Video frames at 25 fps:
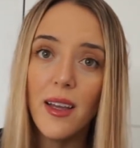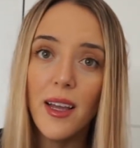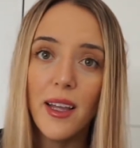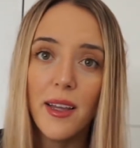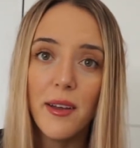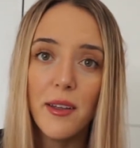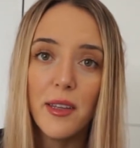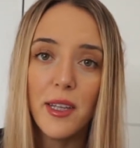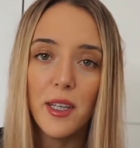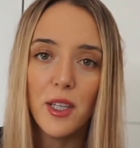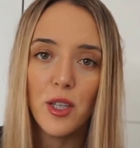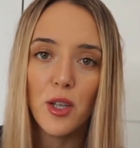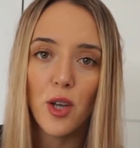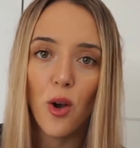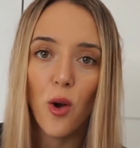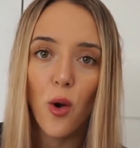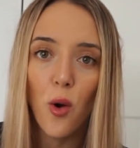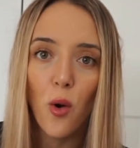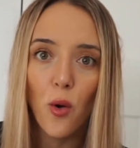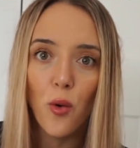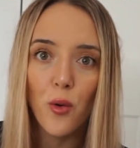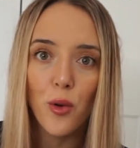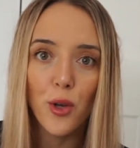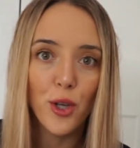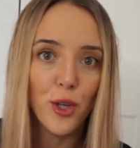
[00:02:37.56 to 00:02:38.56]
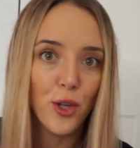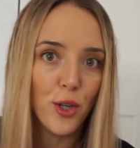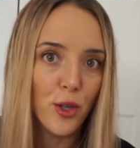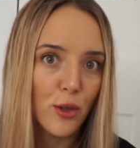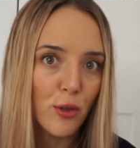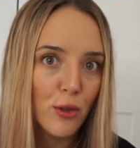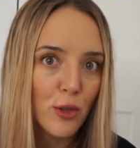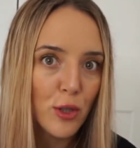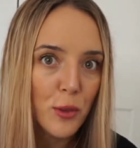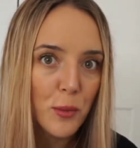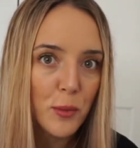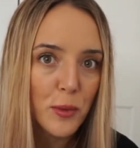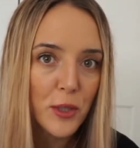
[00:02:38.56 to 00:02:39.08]

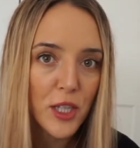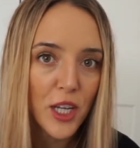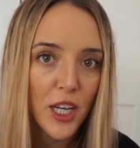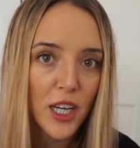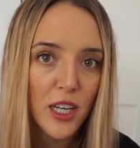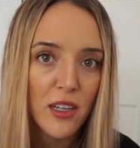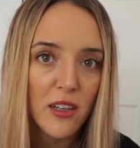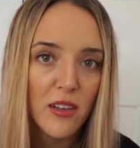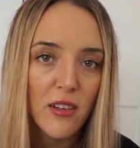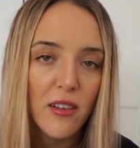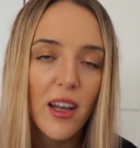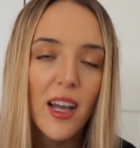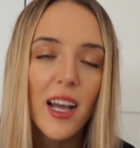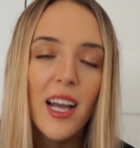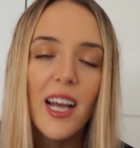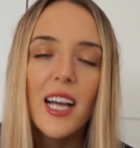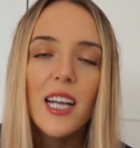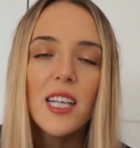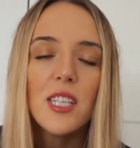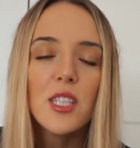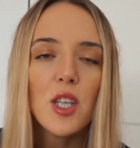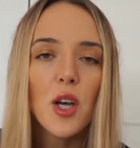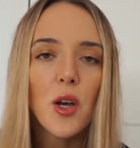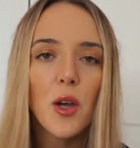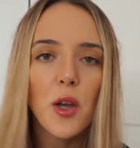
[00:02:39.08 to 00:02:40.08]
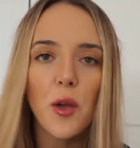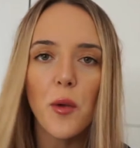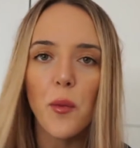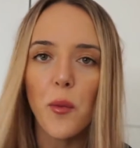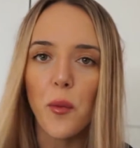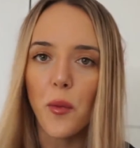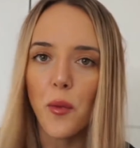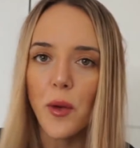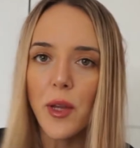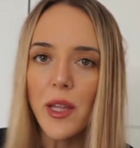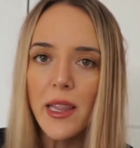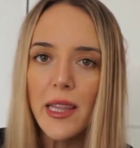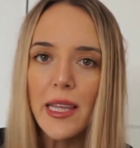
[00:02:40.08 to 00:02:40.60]
YouTube channel. So it
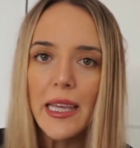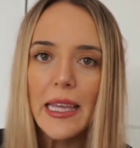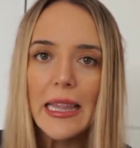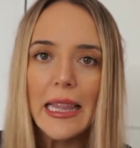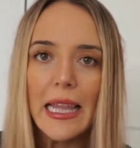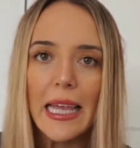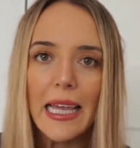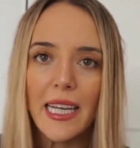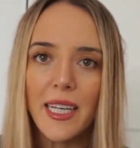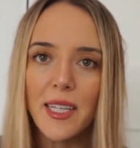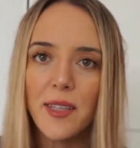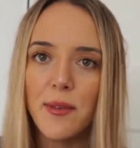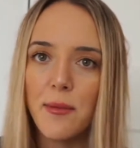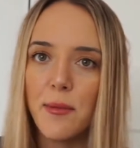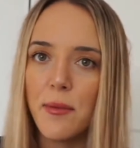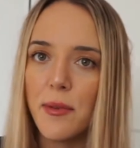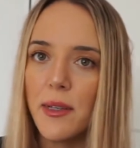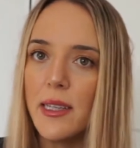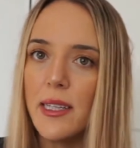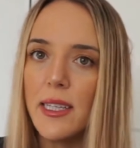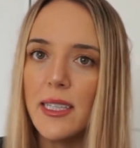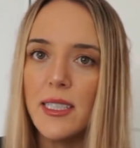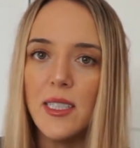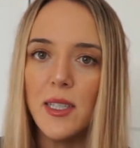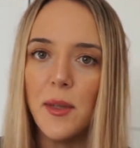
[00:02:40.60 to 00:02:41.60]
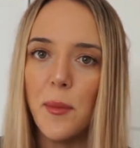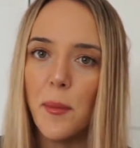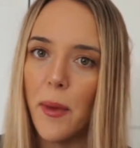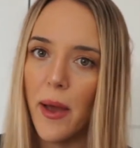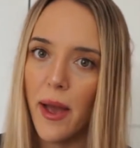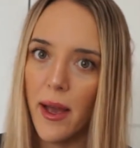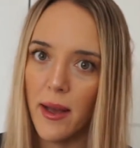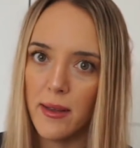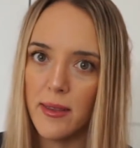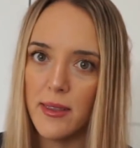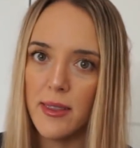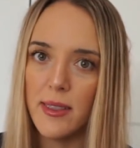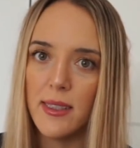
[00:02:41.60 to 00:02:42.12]
really
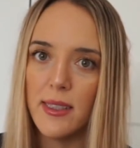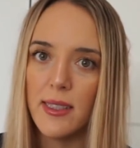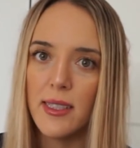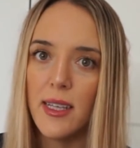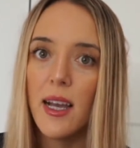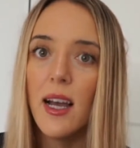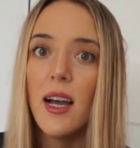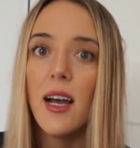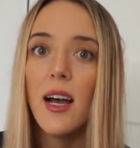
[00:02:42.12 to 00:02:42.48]
depends.